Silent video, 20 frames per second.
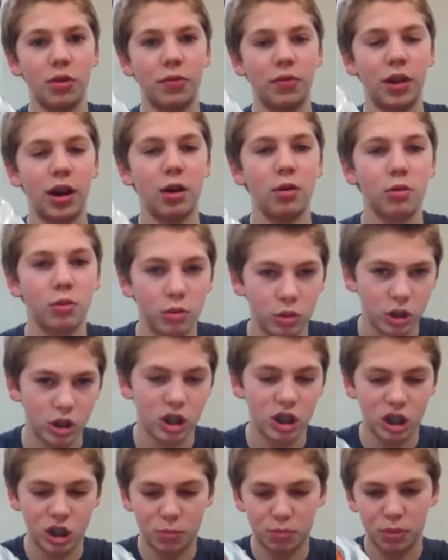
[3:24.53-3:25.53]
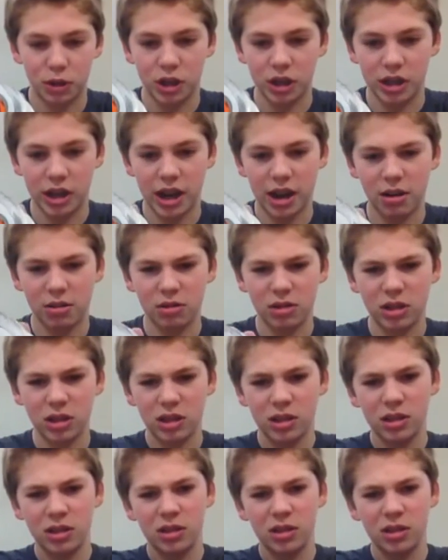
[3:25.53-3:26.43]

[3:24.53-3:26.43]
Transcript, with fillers: the flour will just spurt out.